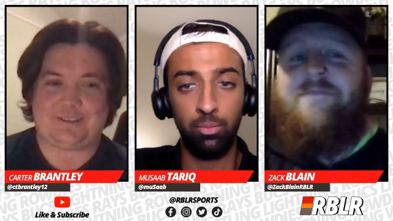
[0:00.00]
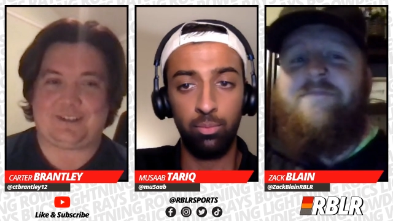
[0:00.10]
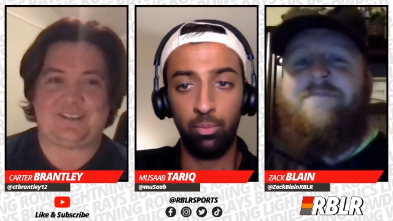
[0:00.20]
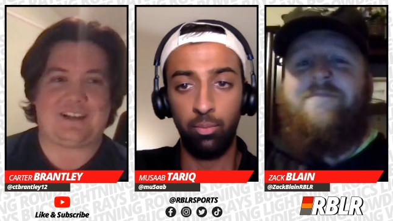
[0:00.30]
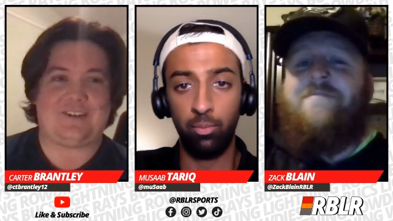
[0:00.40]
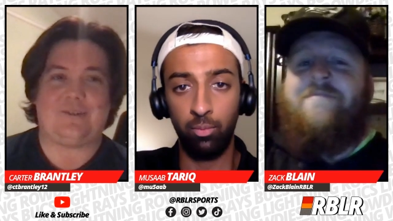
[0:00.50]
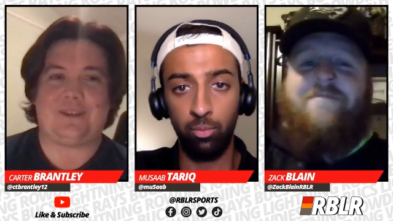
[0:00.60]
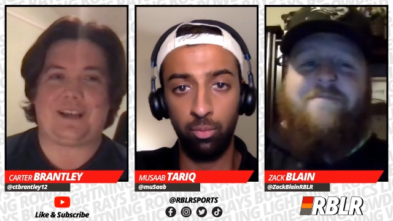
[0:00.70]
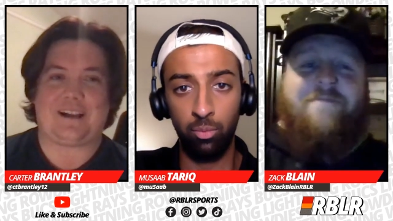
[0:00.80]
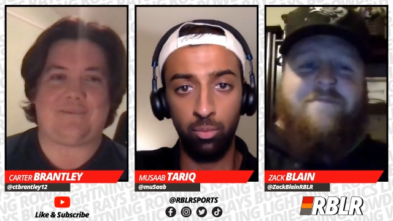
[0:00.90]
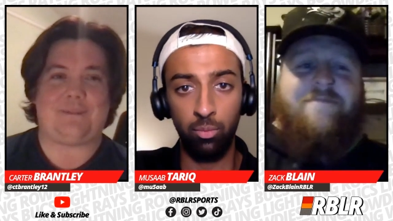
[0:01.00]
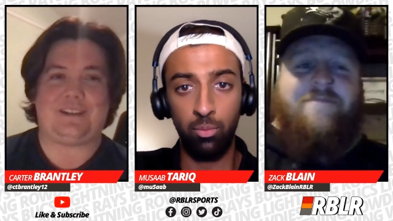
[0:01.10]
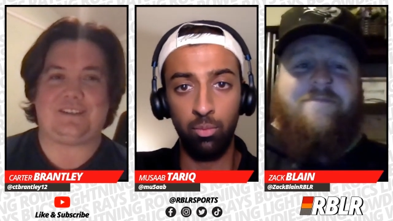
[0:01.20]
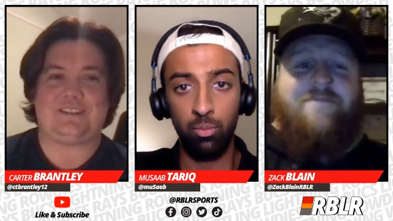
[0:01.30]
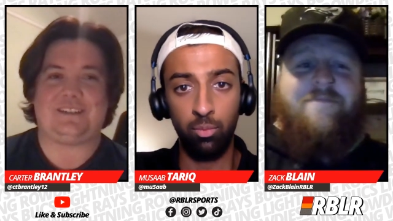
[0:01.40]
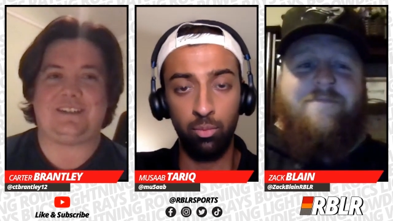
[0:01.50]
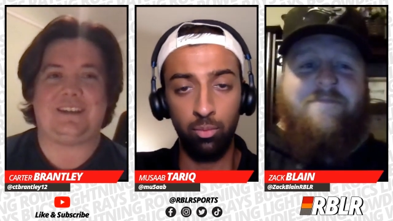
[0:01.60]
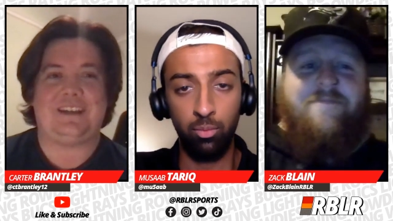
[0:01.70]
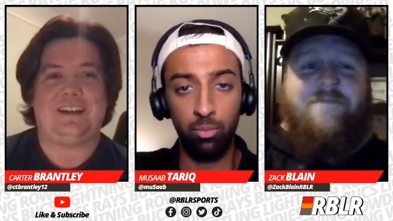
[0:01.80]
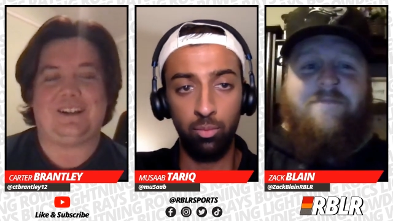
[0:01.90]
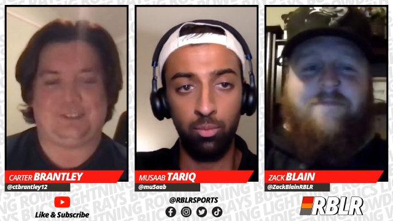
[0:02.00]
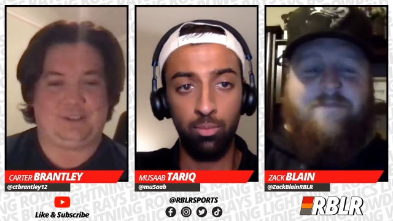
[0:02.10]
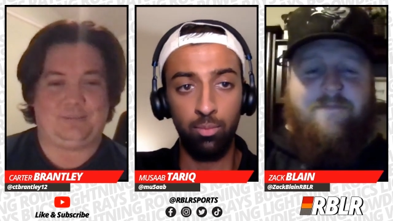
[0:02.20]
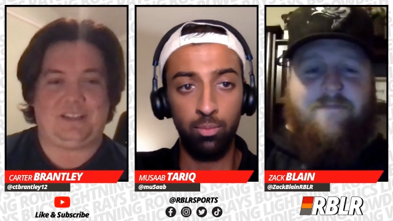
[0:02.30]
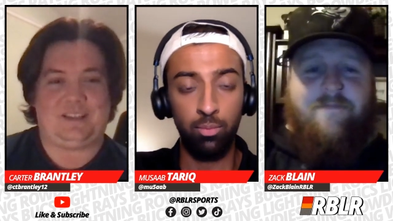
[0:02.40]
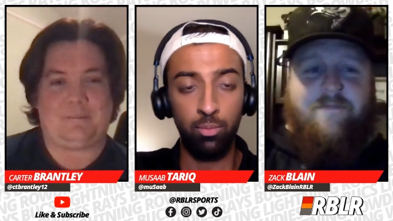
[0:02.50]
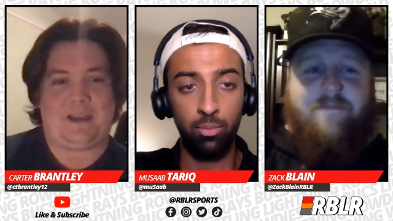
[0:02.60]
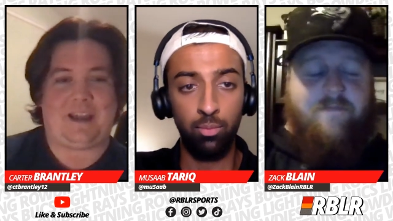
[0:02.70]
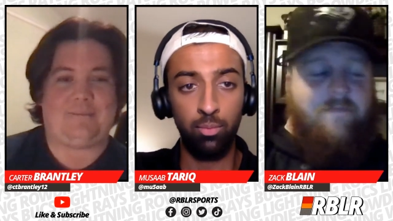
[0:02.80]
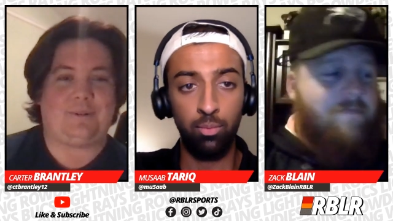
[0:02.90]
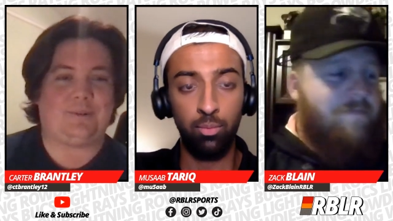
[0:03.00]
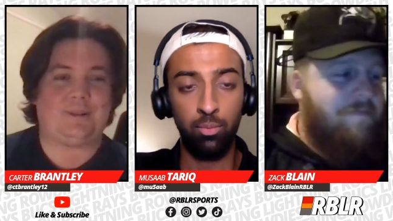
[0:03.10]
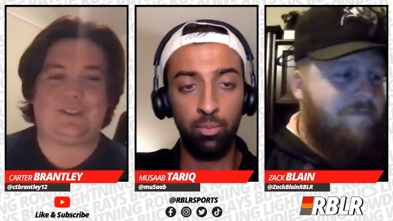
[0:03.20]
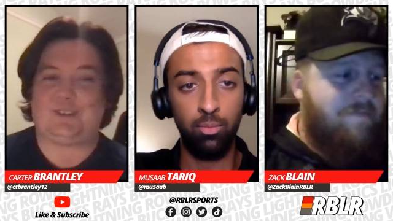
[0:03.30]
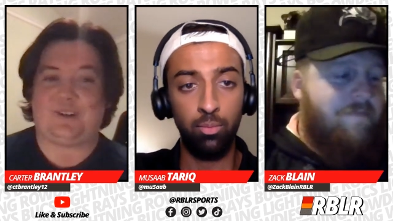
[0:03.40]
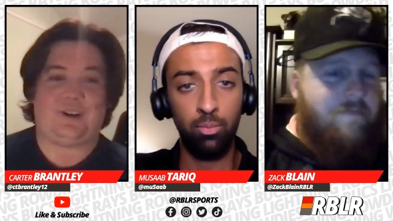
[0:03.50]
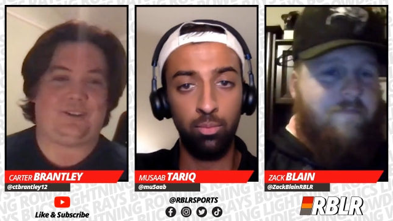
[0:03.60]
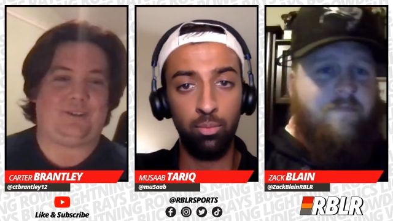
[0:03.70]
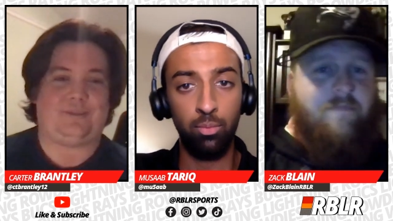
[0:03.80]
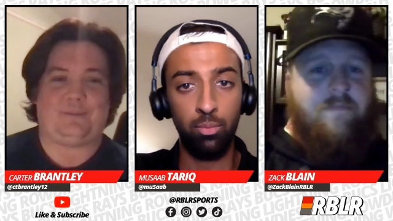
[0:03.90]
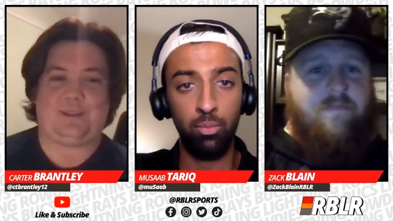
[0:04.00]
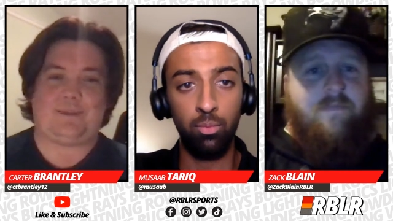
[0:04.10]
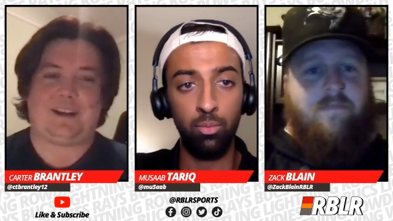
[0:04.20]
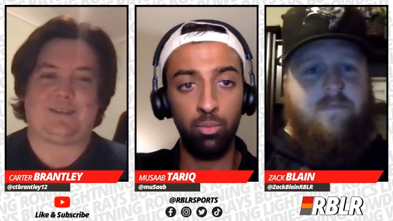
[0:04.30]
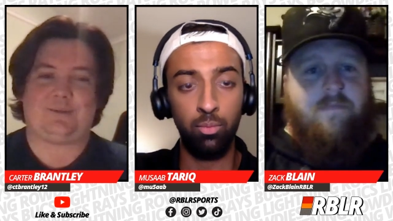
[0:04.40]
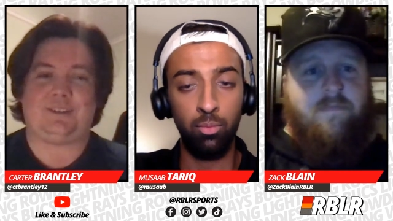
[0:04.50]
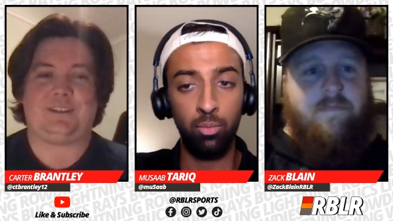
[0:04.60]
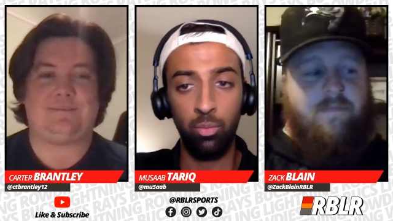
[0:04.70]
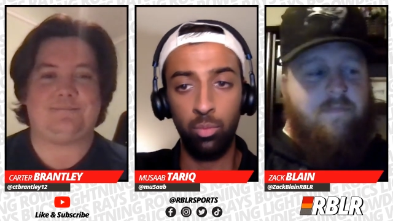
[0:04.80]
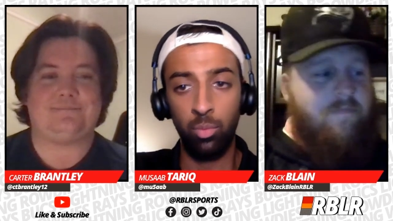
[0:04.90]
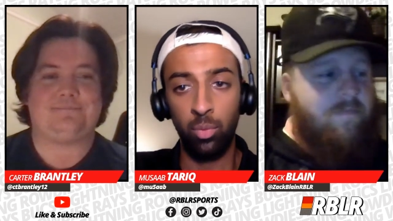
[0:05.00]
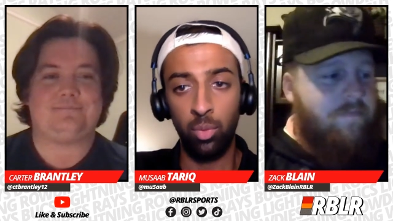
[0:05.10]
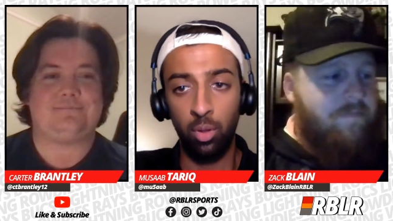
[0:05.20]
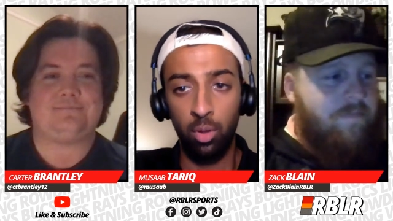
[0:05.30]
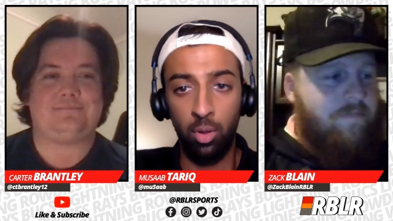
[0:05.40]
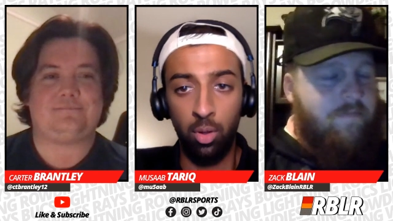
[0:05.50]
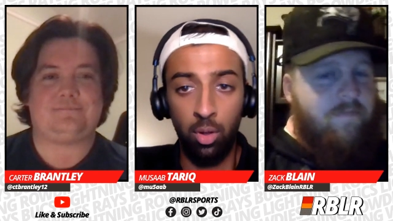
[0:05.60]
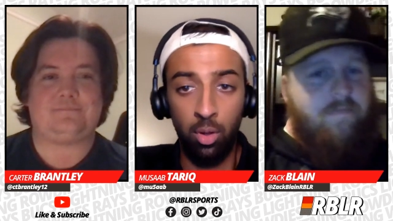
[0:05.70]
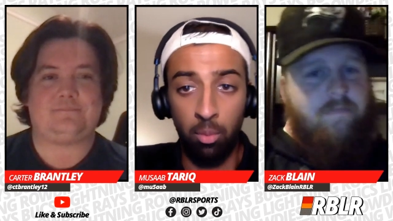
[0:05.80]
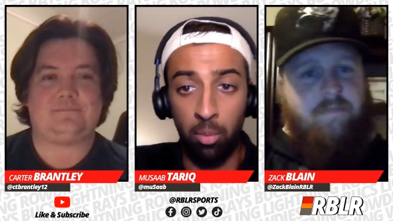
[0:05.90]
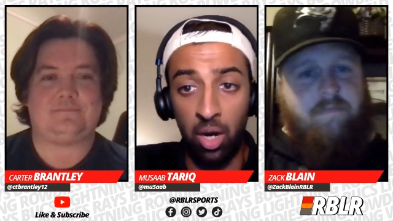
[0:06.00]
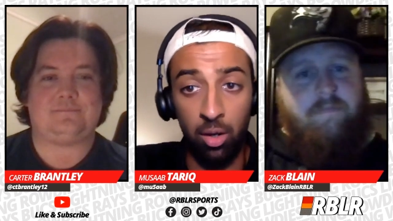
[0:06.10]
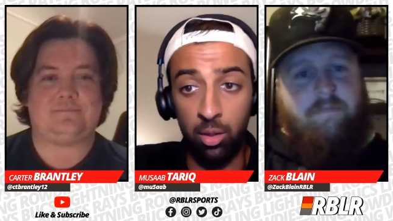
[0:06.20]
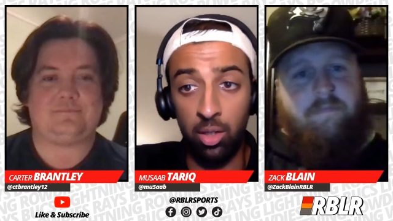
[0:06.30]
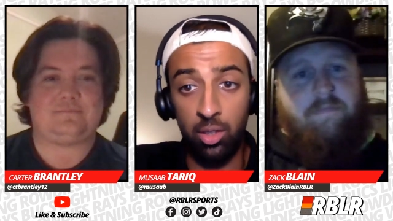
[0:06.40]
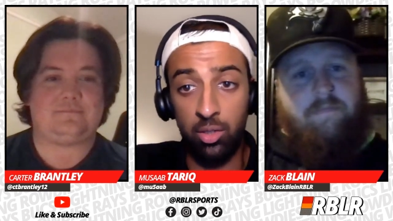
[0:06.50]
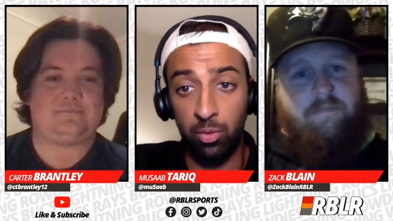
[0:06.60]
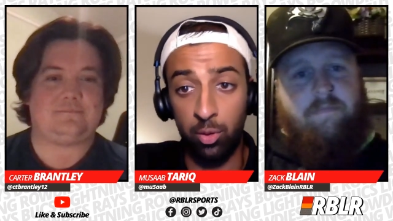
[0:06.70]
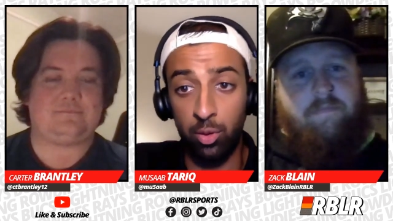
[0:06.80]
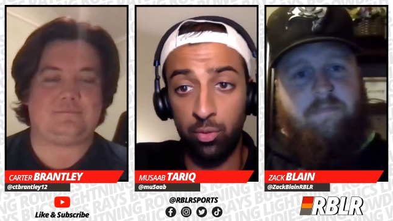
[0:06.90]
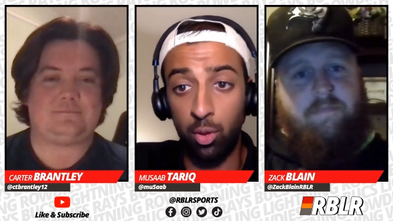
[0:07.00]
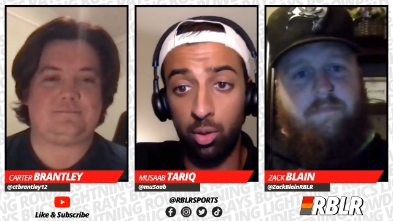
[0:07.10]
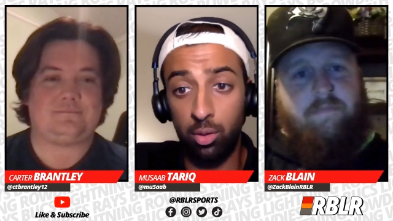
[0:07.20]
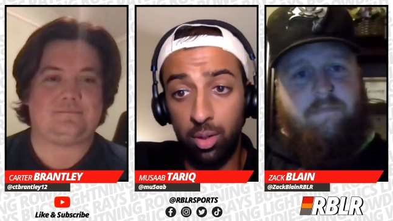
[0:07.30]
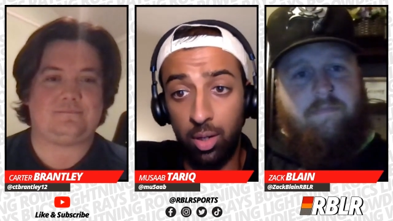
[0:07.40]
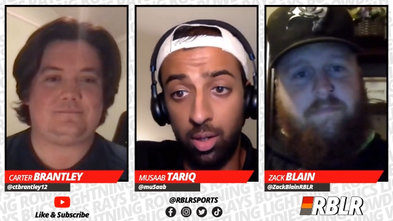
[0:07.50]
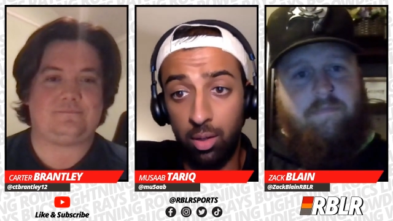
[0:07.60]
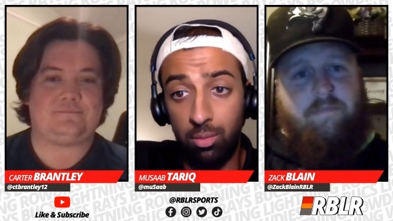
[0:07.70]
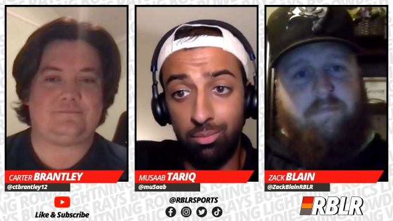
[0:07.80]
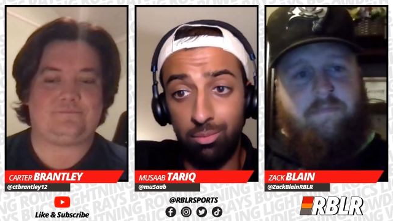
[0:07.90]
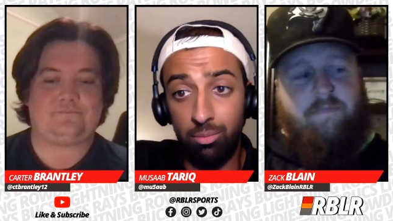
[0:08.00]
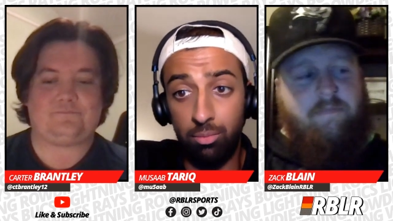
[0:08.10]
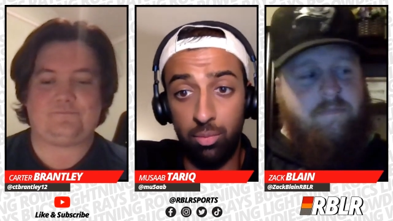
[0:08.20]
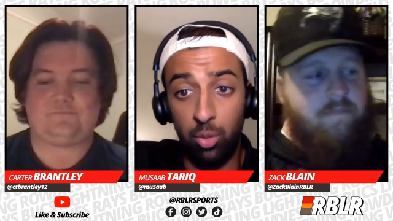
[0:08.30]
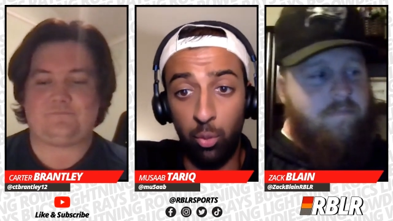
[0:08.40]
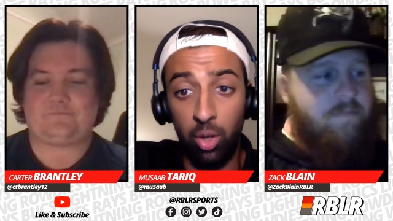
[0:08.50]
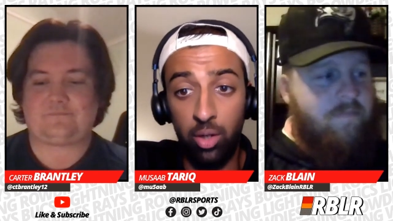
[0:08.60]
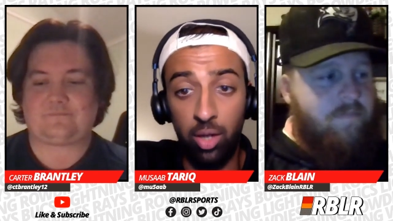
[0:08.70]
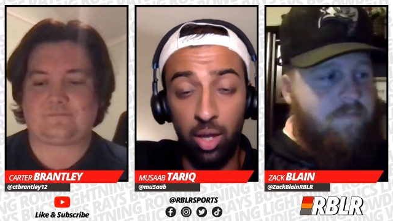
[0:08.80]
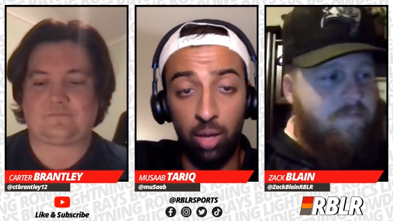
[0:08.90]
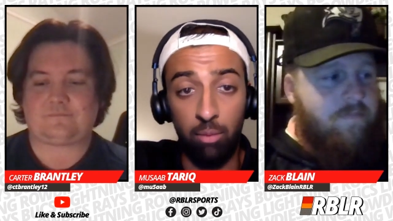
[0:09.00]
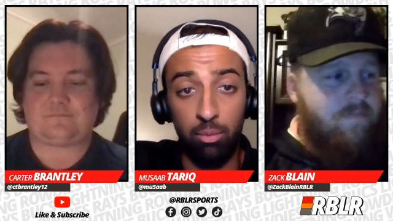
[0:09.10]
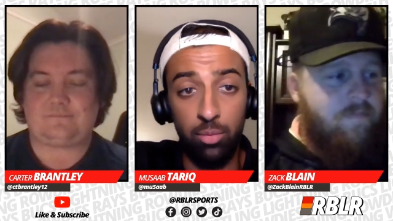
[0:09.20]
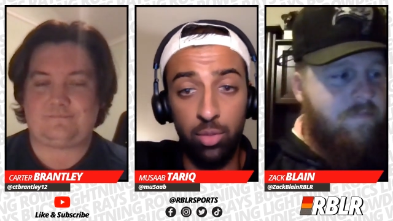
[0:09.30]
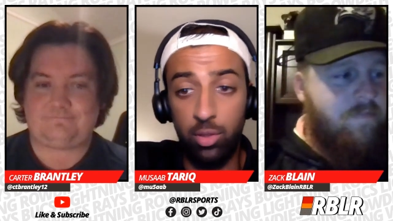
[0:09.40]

Speaker 1: ugly? Because I know we kind of mentioned it a little bit in the bad, but what's your ugly from this past week?
Speaker 2: My uglies, first of all, uh, the run game. Just the